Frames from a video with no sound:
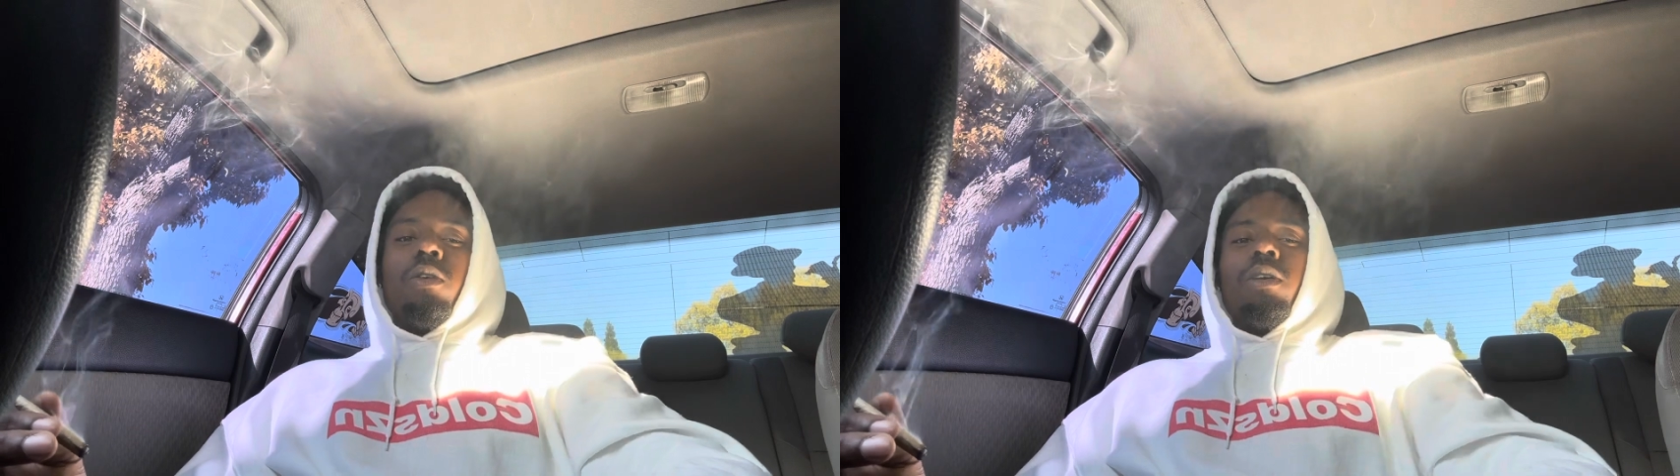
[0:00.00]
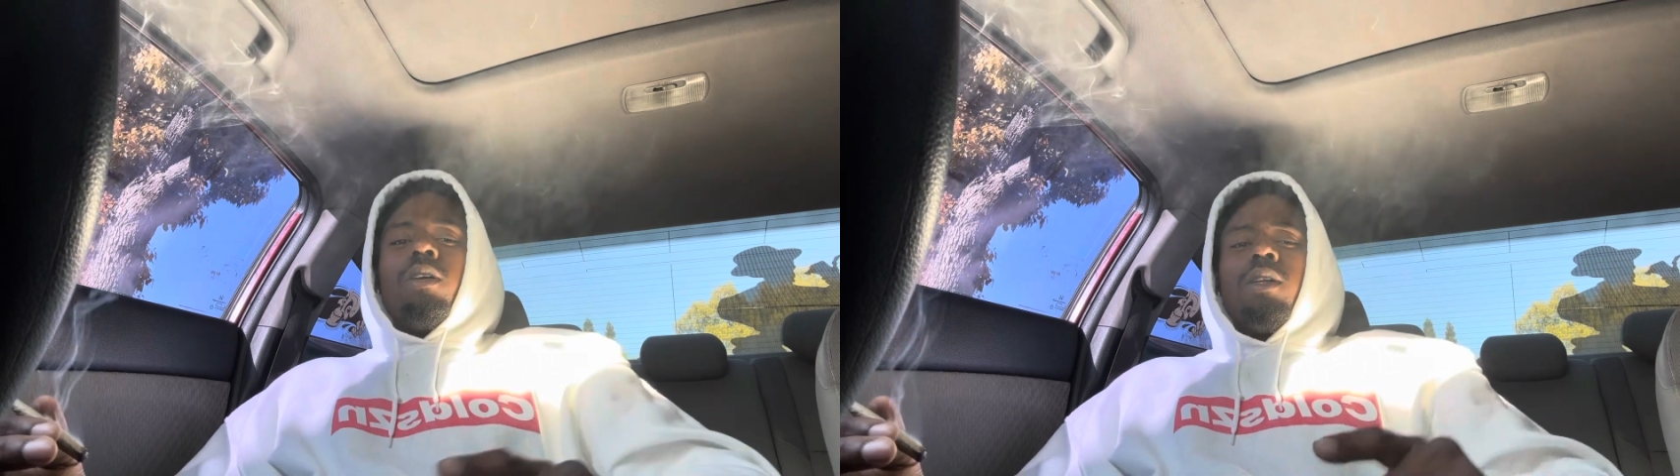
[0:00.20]

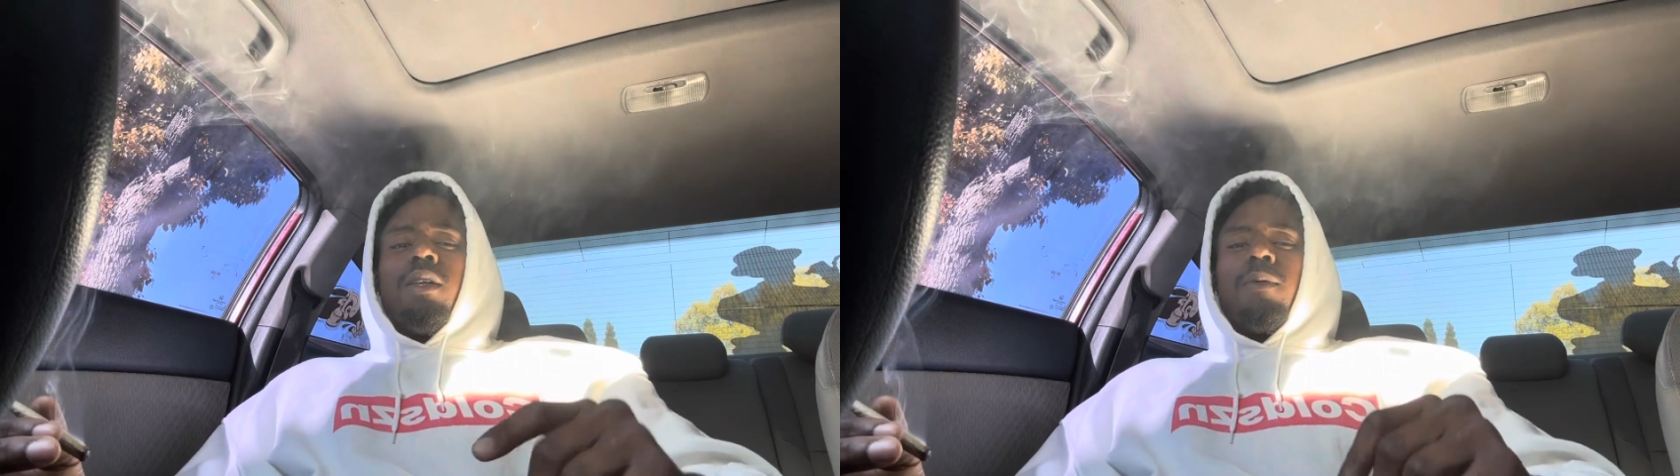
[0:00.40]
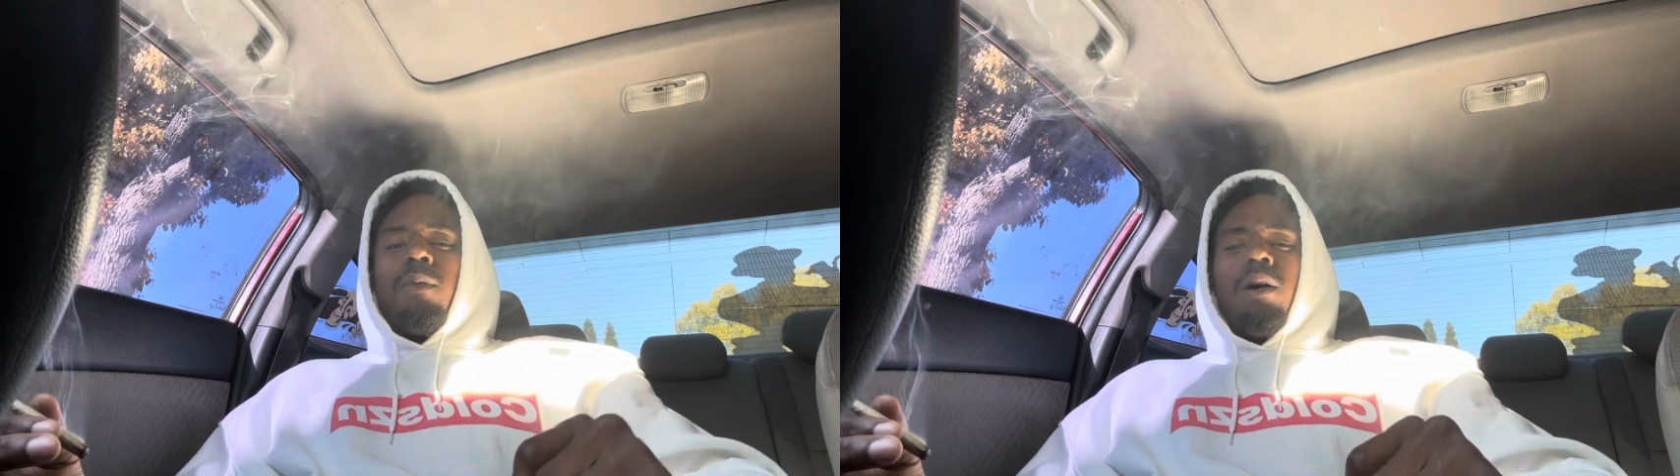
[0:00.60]
do it.
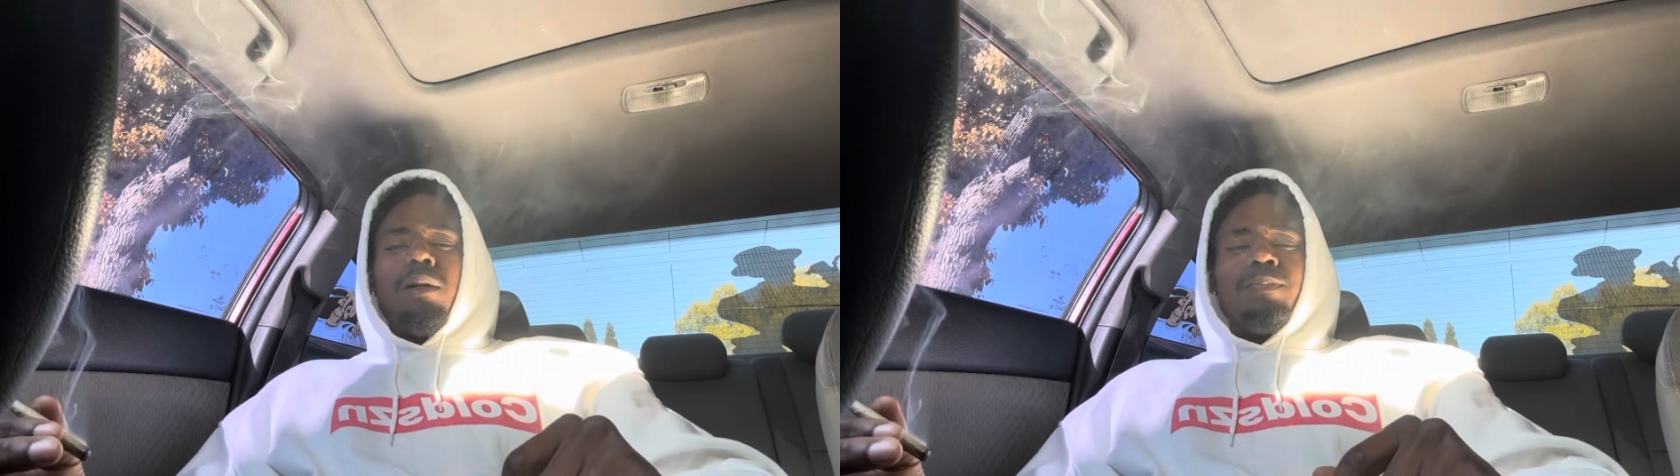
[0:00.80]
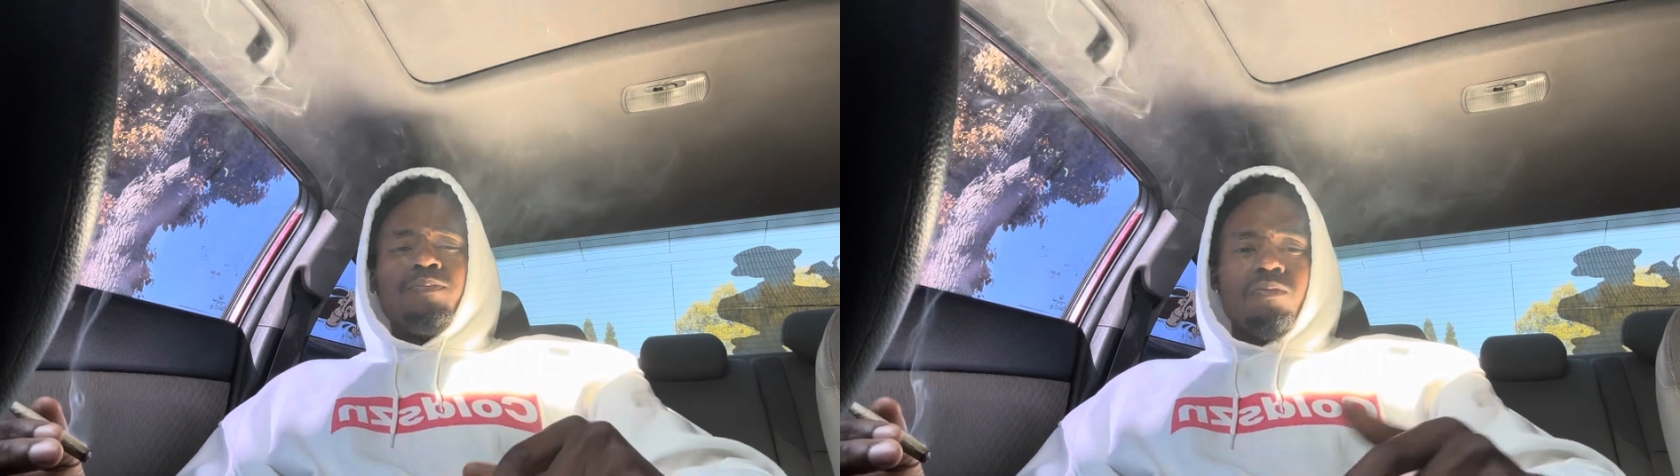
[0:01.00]

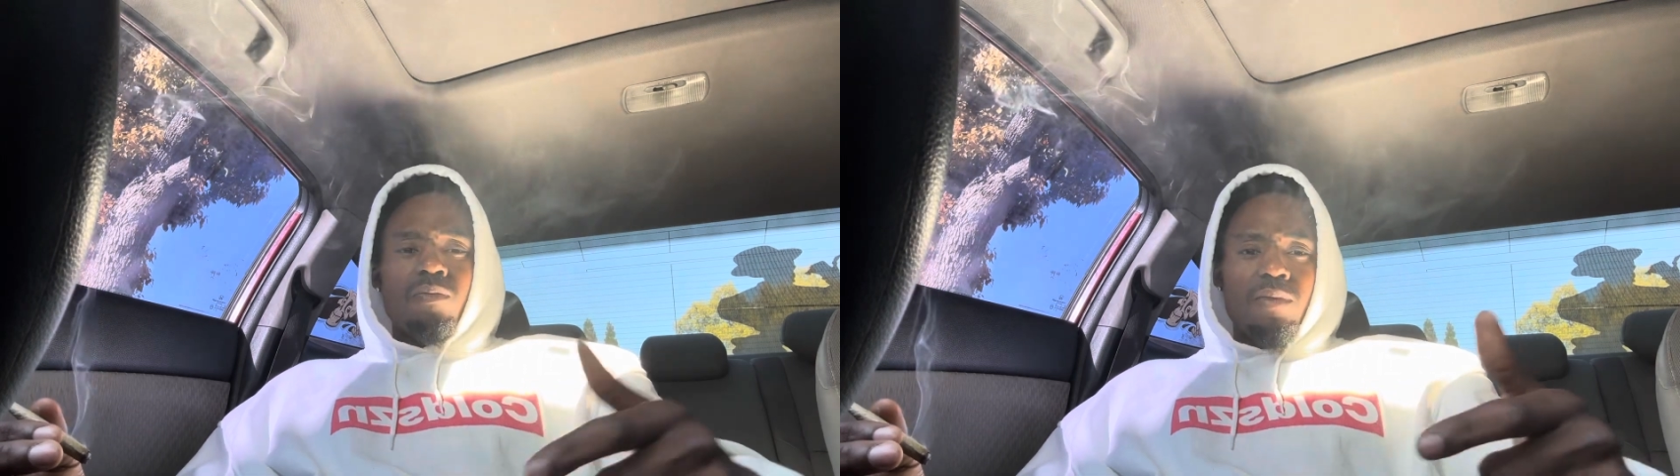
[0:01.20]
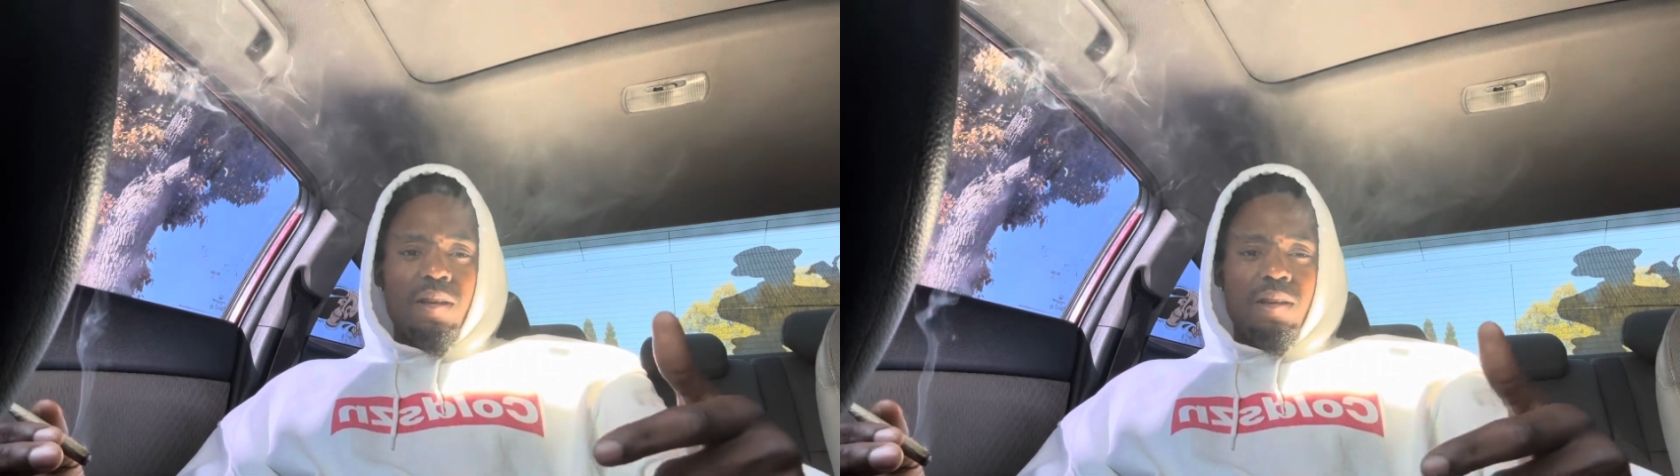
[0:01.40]
But,
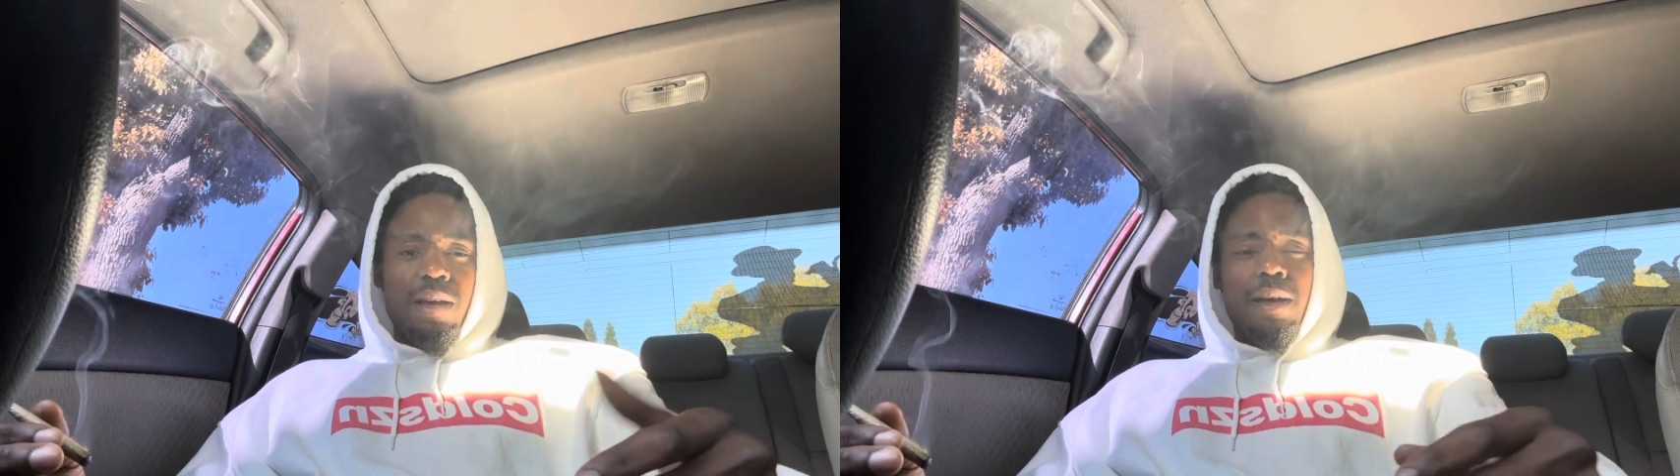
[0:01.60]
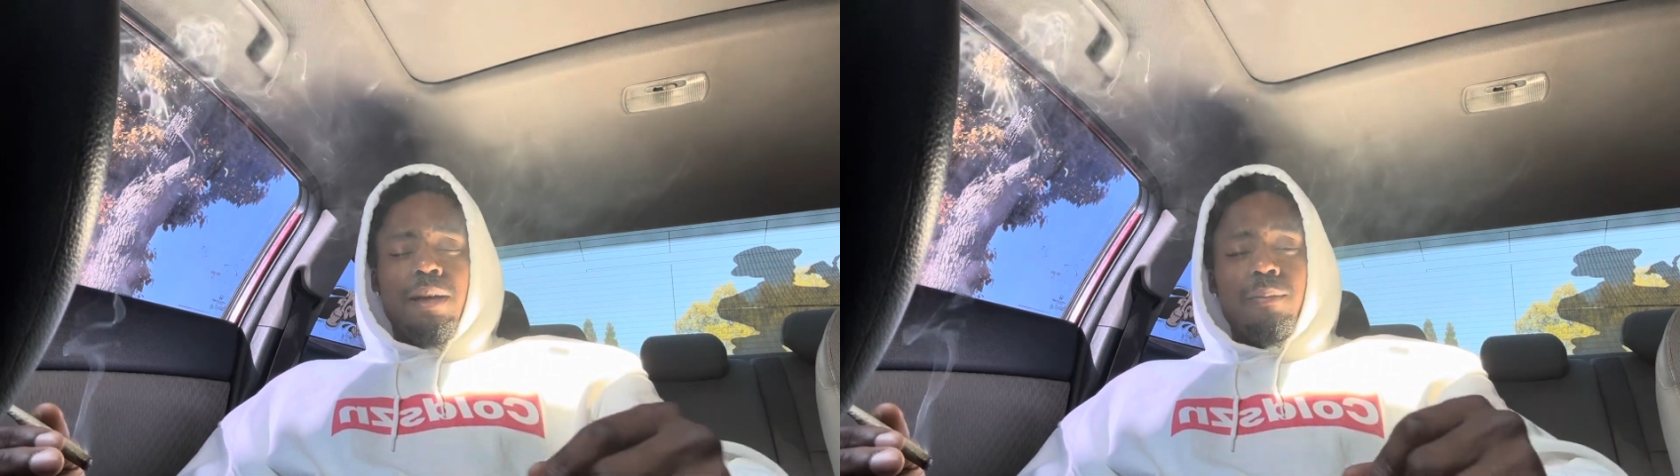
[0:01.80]

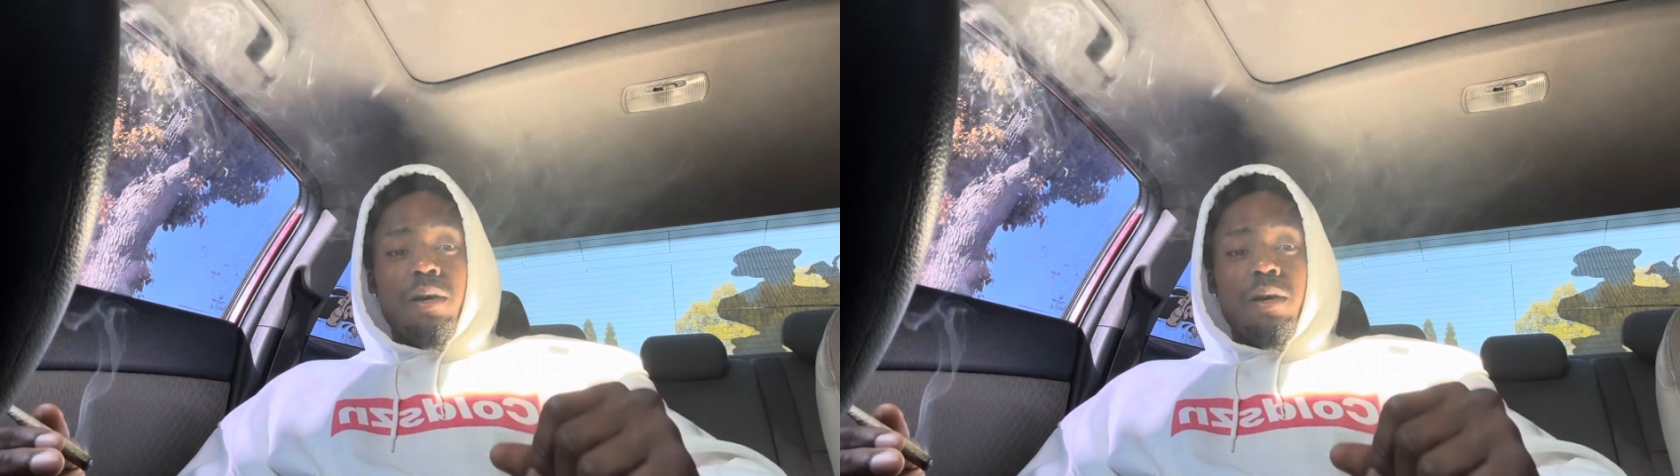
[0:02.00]
yeah,